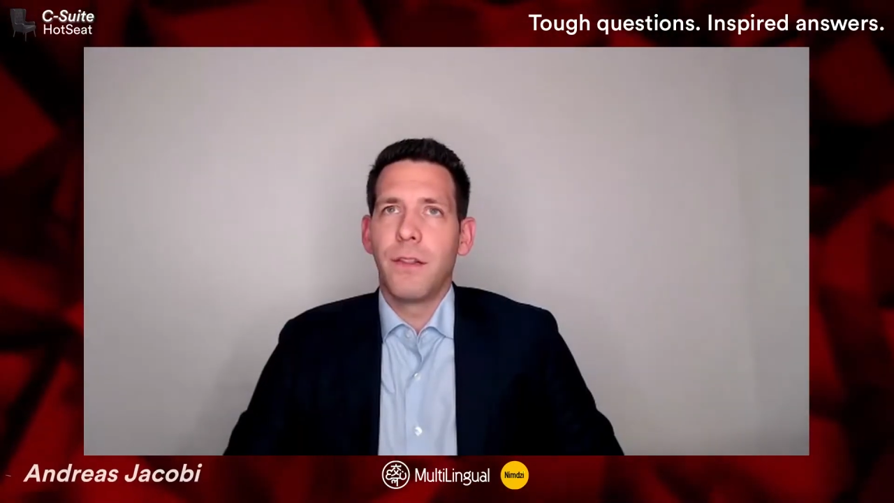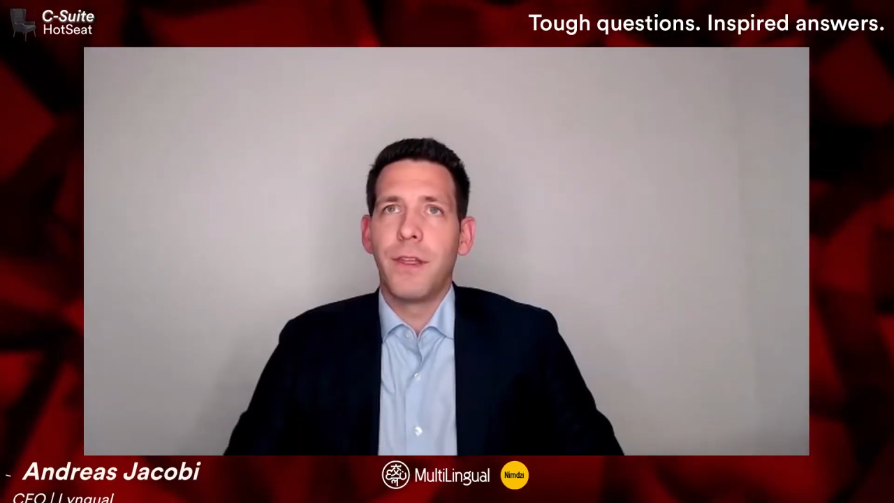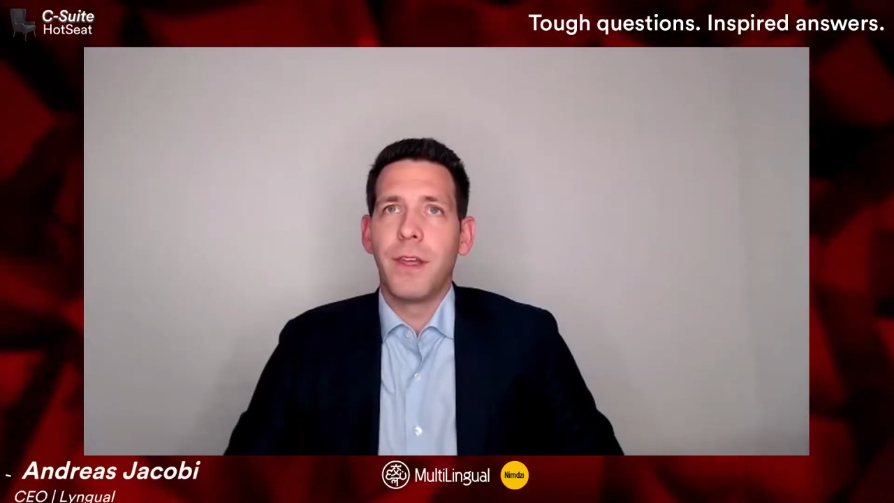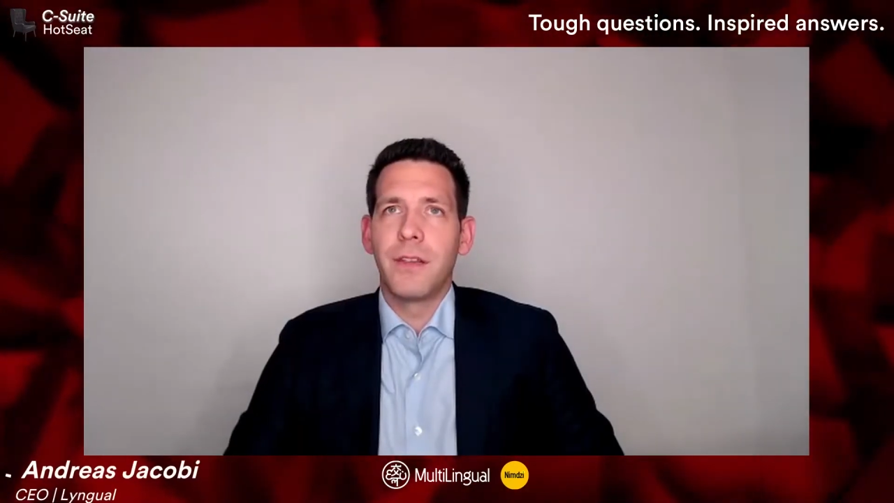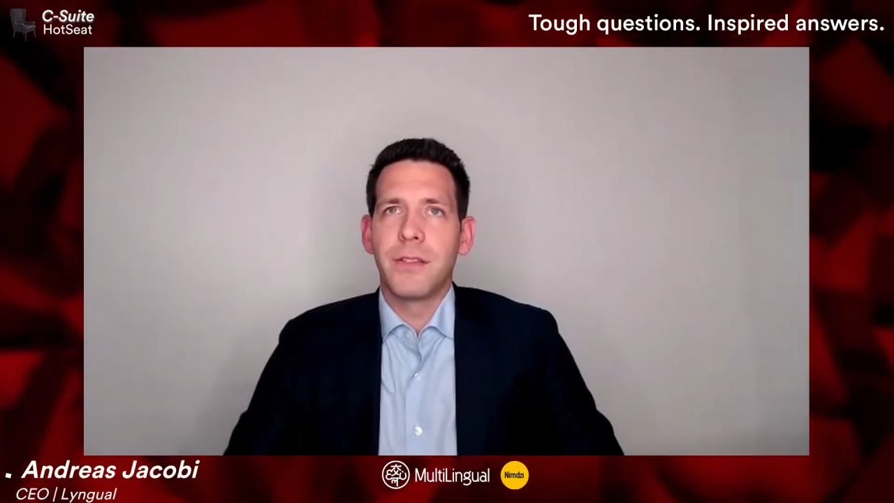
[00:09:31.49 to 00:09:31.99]

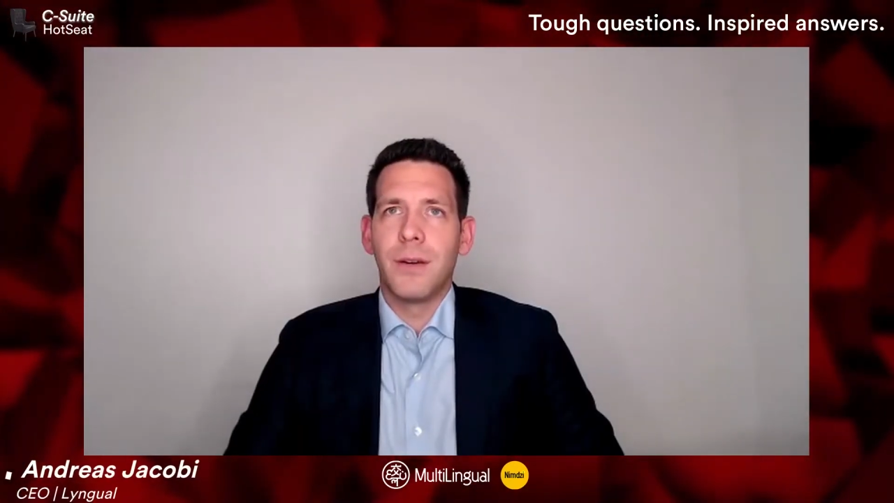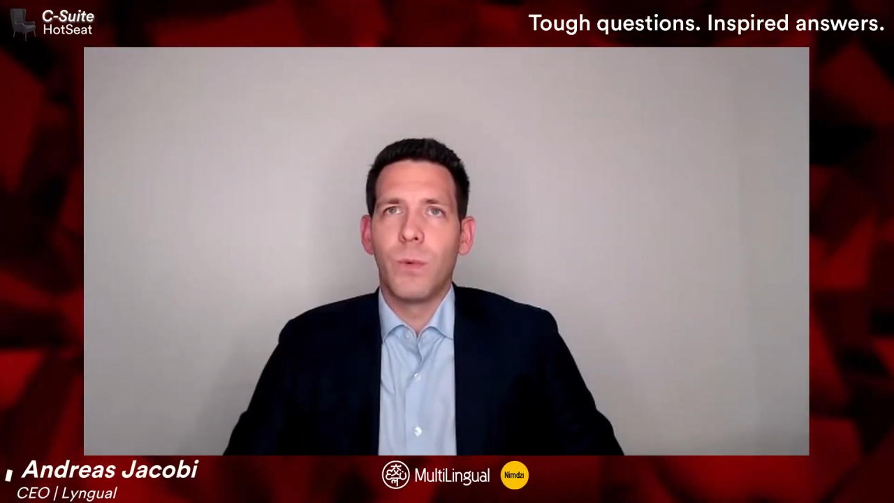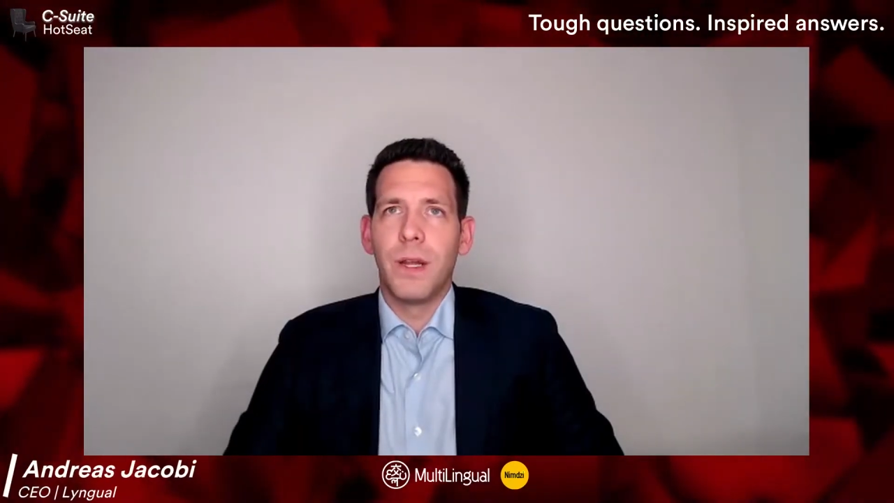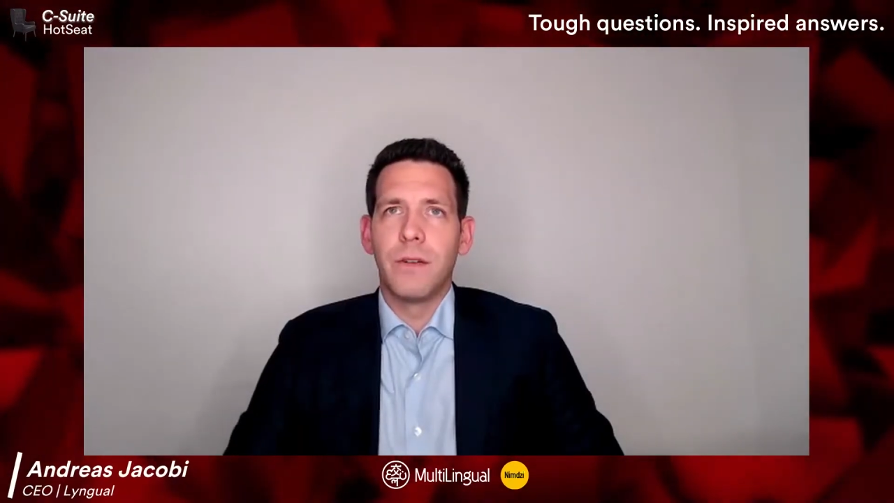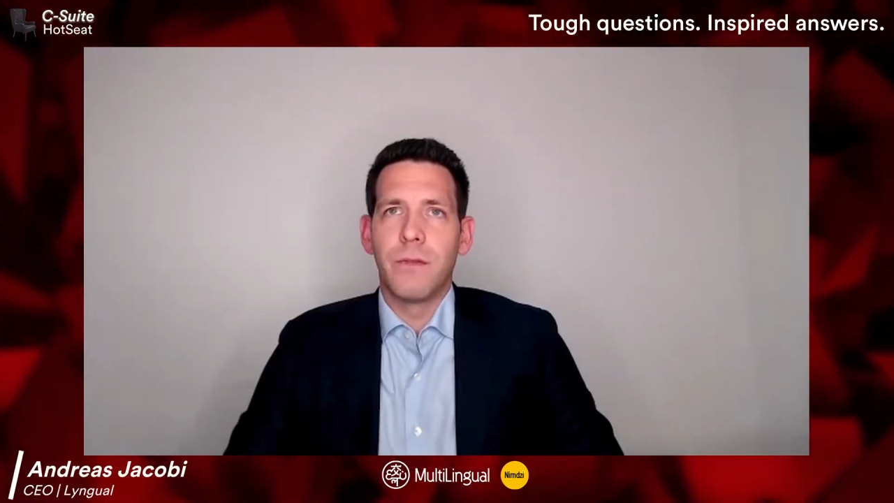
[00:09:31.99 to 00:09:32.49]
things that
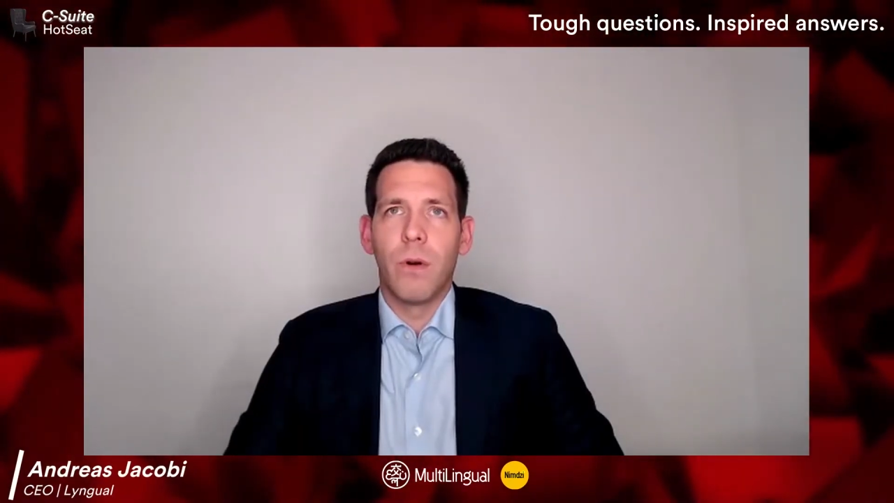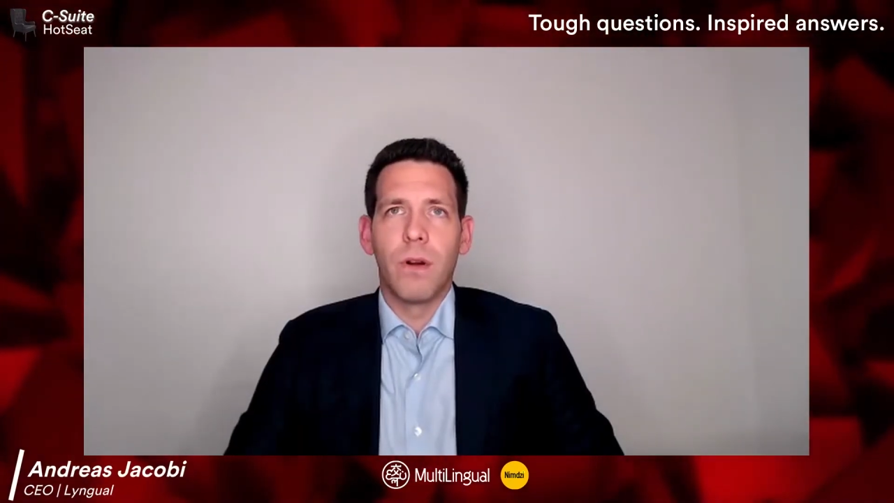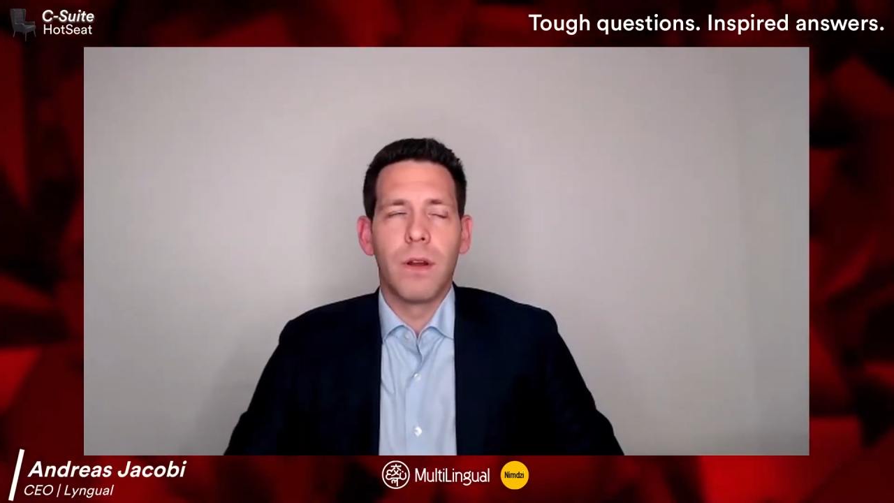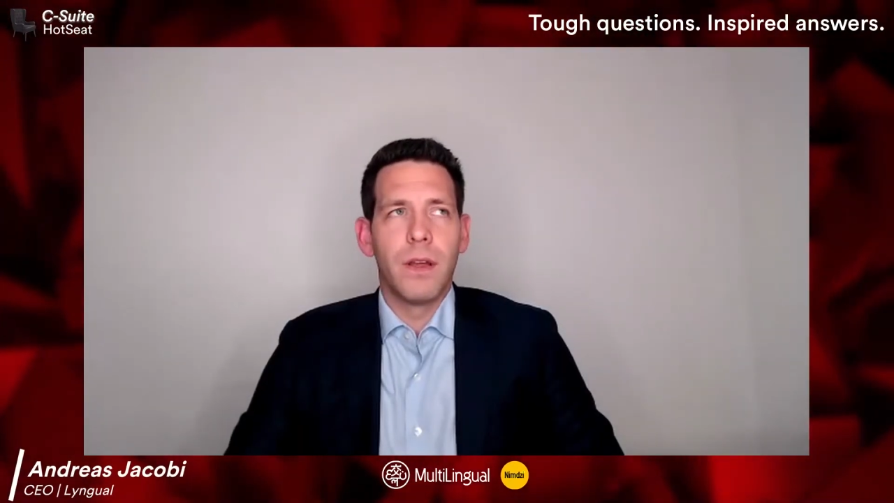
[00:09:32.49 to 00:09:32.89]
went wrong,